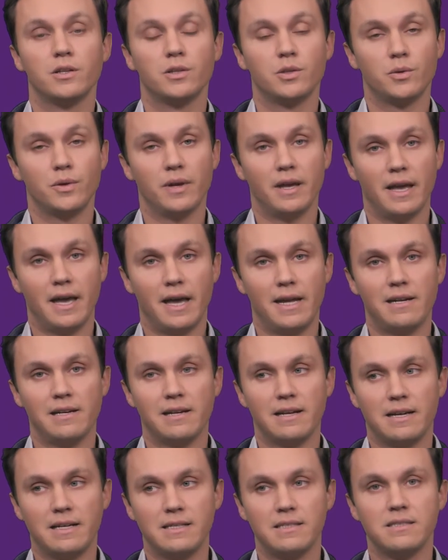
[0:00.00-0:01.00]
to
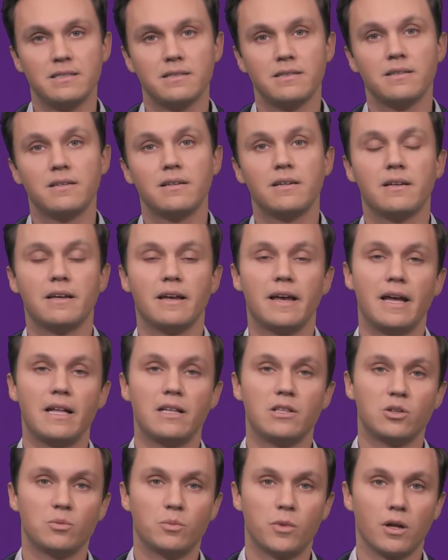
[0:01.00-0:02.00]
analyze
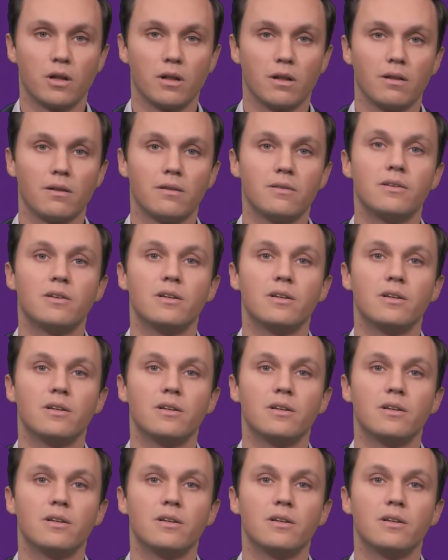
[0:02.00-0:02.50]
and to model